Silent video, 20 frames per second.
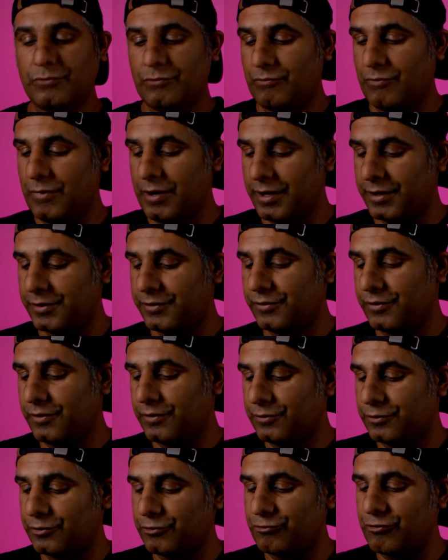Right, so
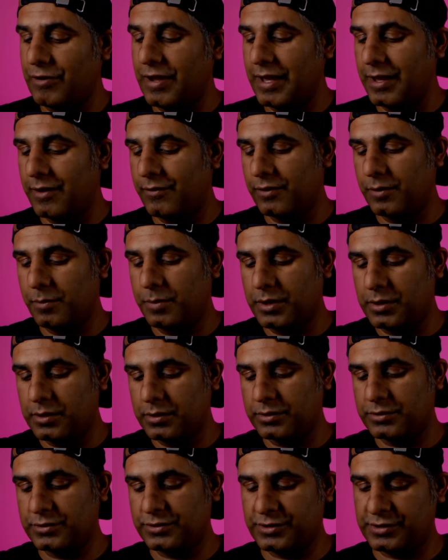straight out of the
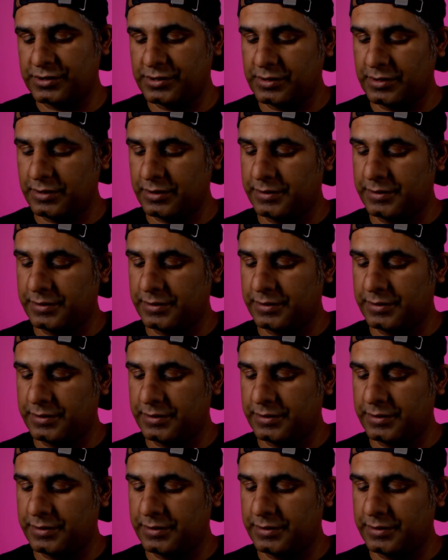box,